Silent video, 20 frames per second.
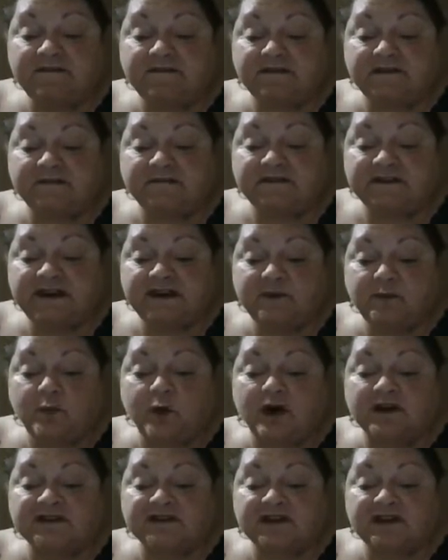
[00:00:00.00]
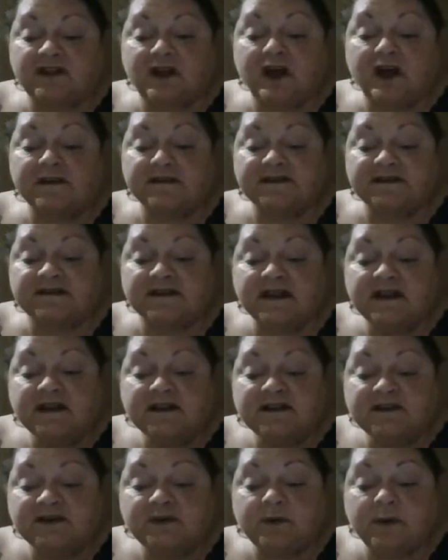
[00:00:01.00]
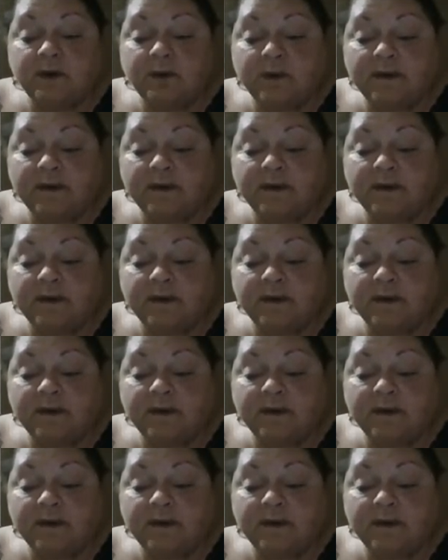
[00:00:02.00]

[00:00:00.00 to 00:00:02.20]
15 washcloths to a